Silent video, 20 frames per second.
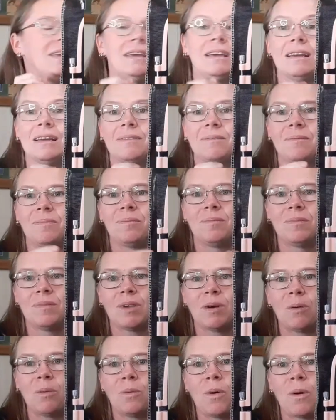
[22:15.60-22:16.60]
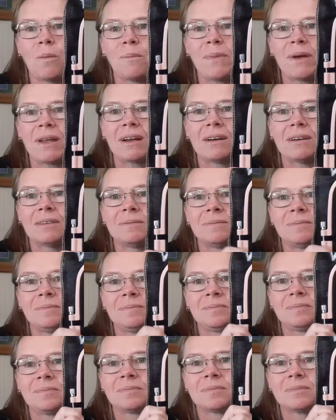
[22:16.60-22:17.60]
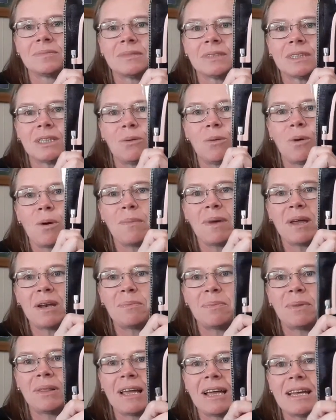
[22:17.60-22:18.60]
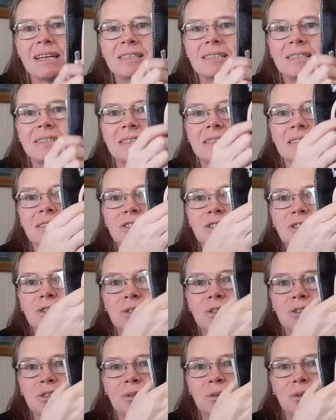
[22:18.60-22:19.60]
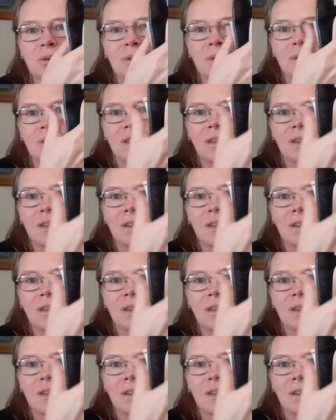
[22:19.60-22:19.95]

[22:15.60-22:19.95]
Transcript: yeah, what better place than to do